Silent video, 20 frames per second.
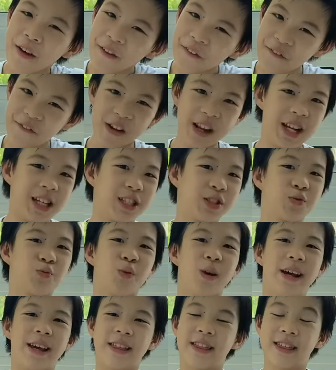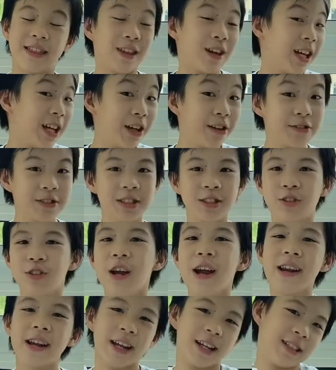finished with Heroes in
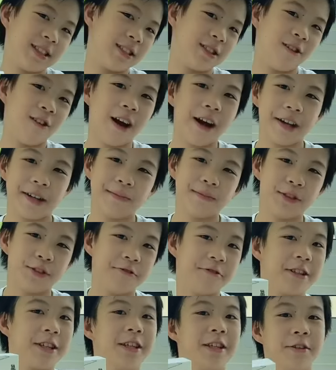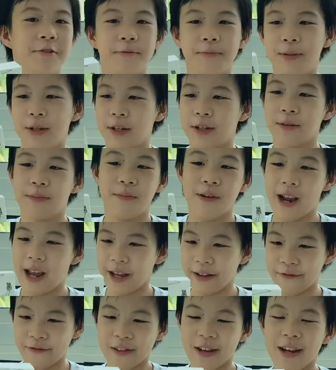Training, so I am doing a new book,
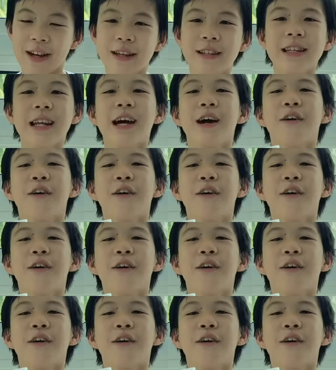Brave. Now